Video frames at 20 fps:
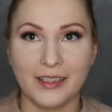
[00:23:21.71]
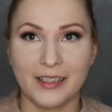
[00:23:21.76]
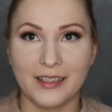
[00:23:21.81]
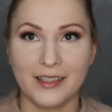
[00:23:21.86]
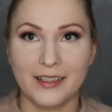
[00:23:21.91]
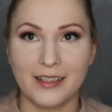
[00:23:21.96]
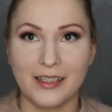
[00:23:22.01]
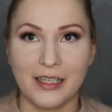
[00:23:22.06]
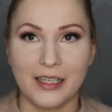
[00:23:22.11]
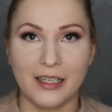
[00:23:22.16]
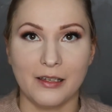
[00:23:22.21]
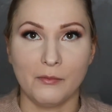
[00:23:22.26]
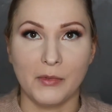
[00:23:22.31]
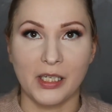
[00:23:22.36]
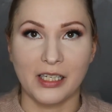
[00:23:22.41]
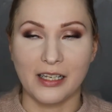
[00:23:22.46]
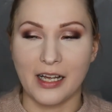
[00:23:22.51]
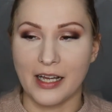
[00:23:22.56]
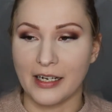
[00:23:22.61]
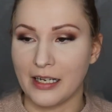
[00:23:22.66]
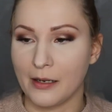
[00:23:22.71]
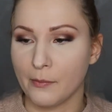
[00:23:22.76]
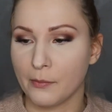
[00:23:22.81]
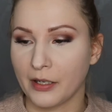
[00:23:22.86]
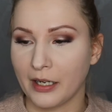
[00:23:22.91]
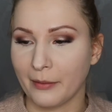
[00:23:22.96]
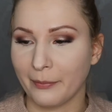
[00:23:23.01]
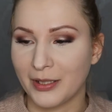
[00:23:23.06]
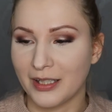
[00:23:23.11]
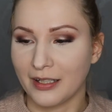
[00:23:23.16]
This is the Milani
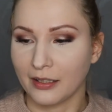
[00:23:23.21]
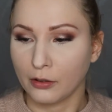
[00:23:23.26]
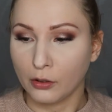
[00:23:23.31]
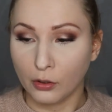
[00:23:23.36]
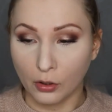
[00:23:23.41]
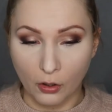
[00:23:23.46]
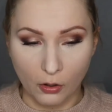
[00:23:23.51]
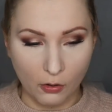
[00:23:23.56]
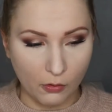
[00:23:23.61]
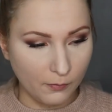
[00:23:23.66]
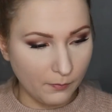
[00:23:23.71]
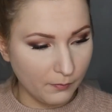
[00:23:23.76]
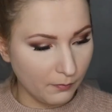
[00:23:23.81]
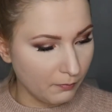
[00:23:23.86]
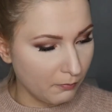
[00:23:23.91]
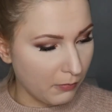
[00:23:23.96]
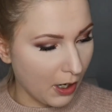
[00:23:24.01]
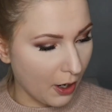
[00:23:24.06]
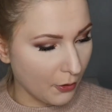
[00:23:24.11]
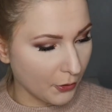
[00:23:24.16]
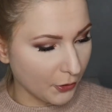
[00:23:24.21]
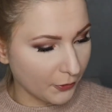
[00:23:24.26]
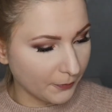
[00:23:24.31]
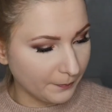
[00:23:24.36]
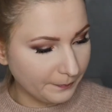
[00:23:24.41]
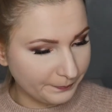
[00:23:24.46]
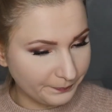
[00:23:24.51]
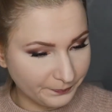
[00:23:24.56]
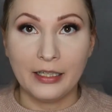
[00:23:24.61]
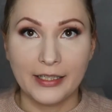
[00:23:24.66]
Prep Set Glow powder.